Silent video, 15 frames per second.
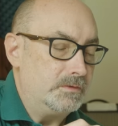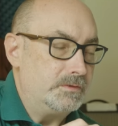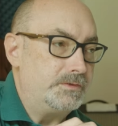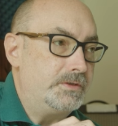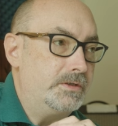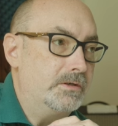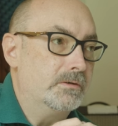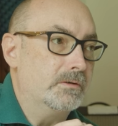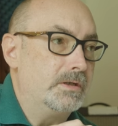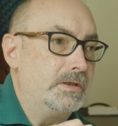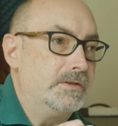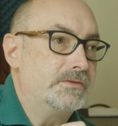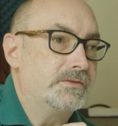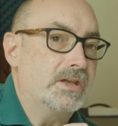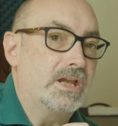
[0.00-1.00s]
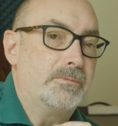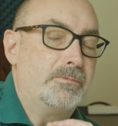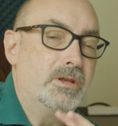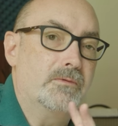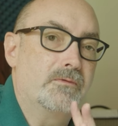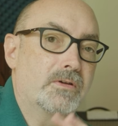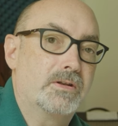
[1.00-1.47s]
She agreed to sign
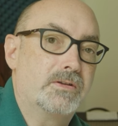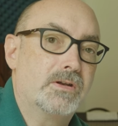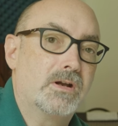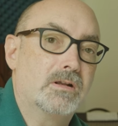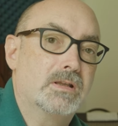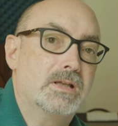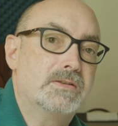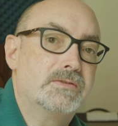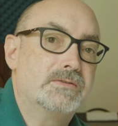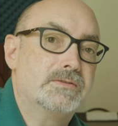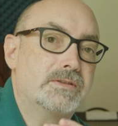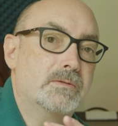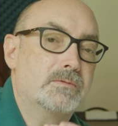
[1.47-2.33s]
me up for guitar lessons.